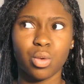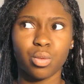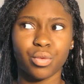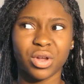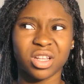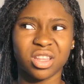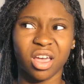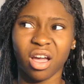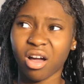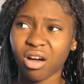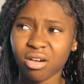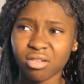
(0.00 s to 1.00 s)
what are they
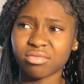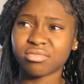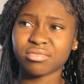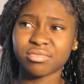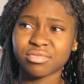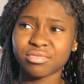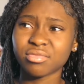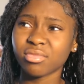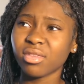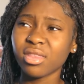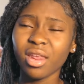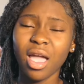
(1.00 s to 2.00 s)
called?
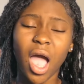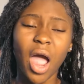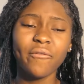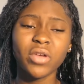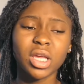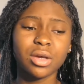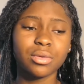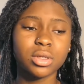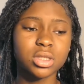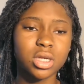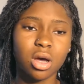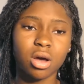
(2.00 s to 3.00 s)
I forget what it's
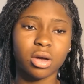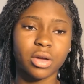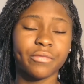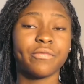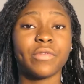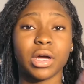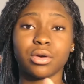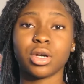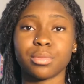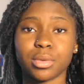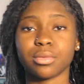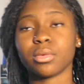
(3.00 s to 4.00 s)
called. Final
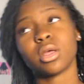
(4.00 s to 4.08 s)
Cut Pro.